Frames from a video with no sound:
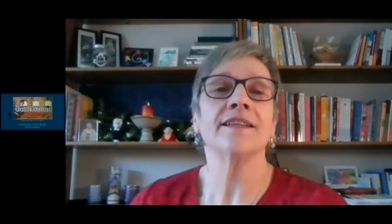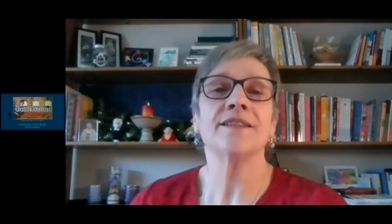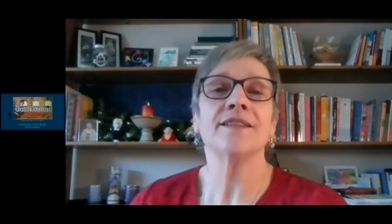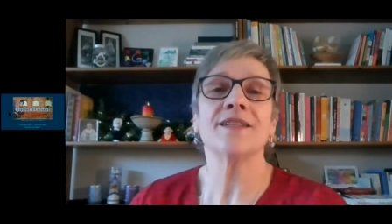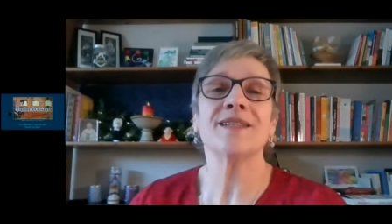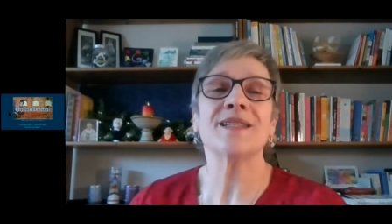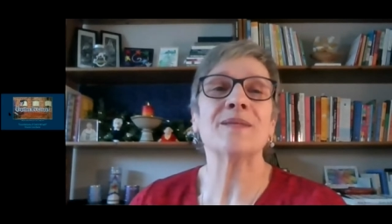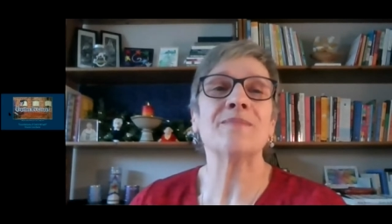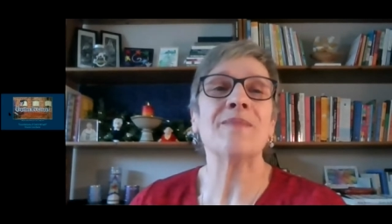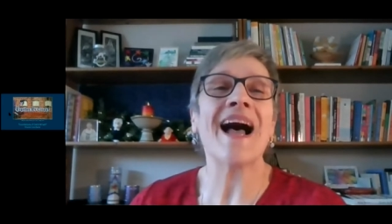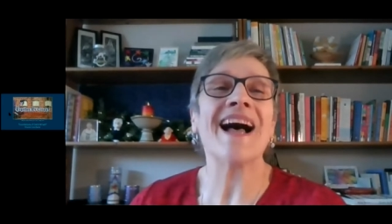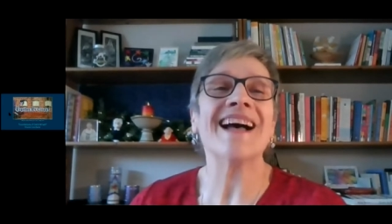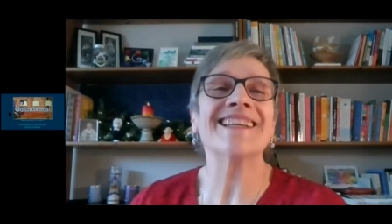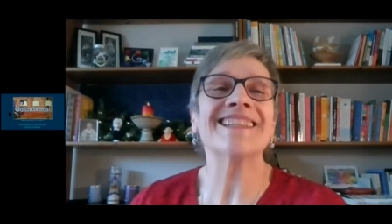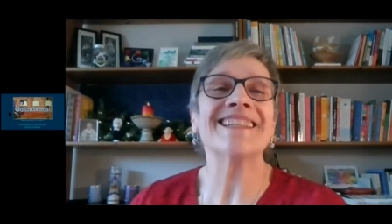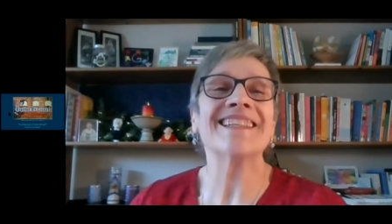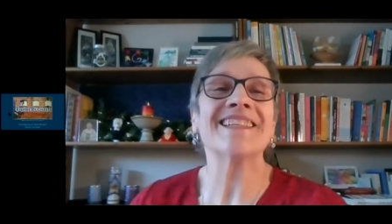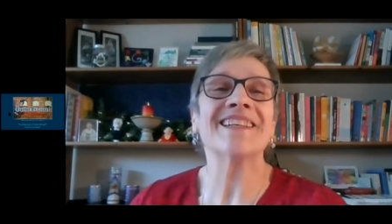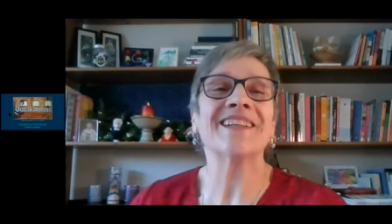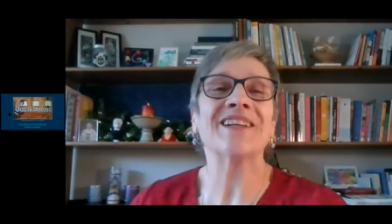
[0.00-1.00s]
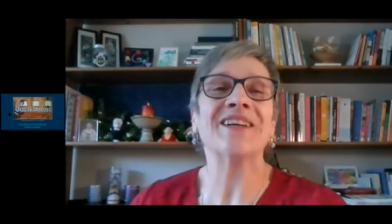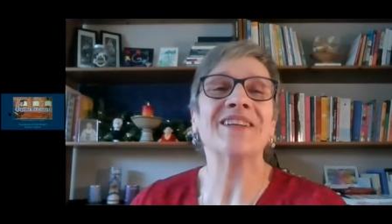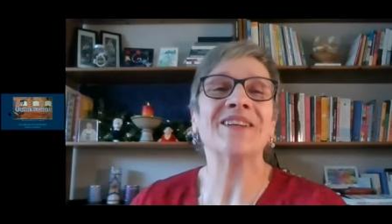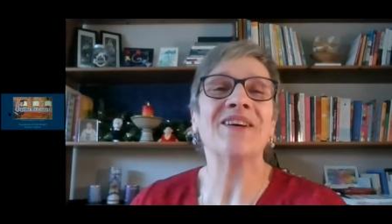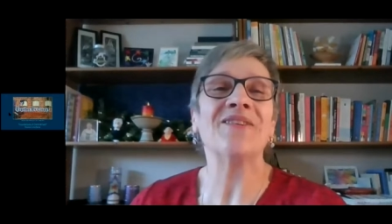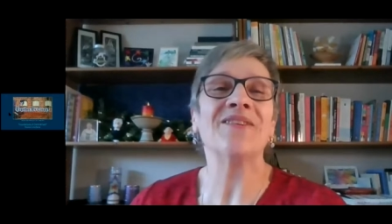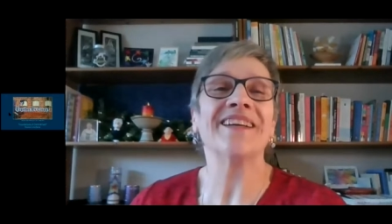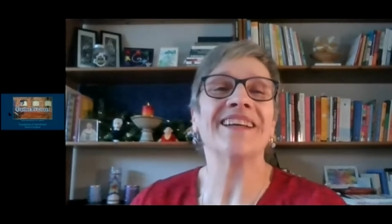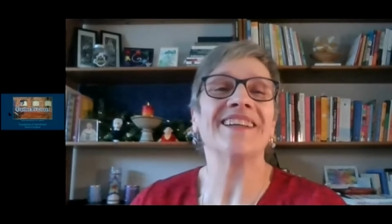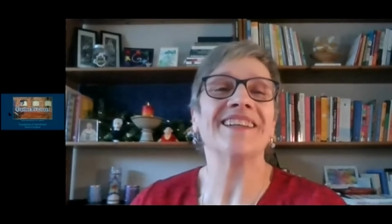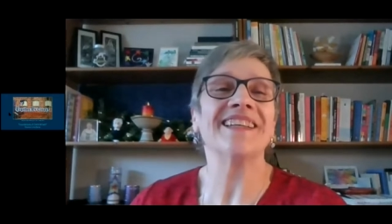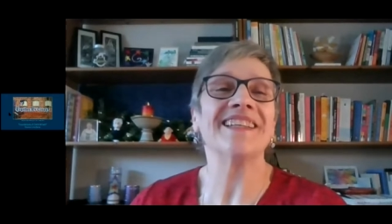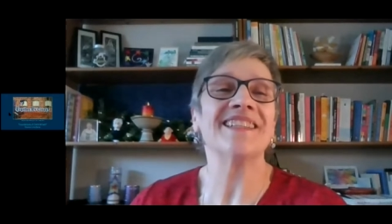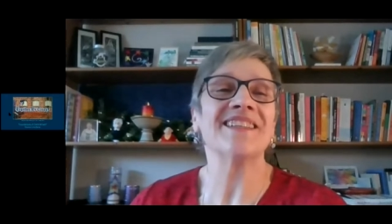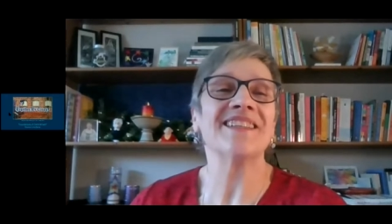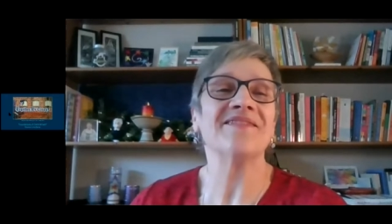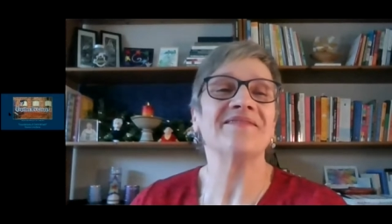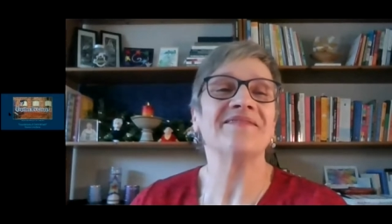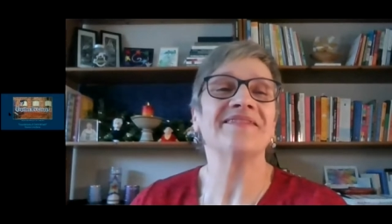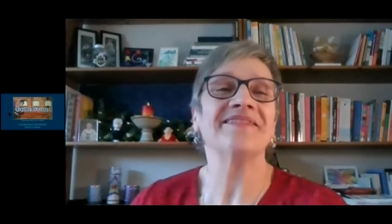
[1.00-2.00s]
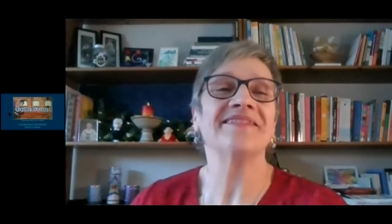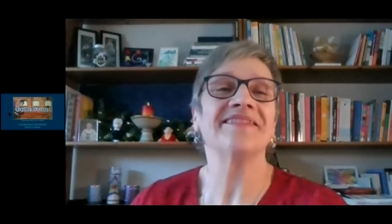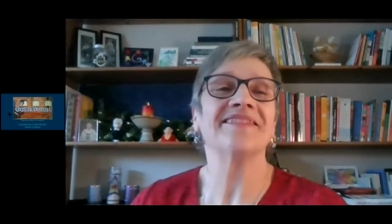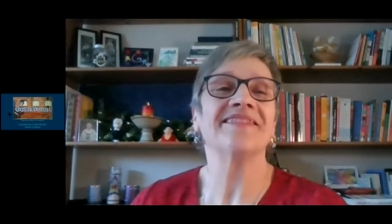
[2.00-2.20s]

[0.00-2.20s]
To smash colonialism.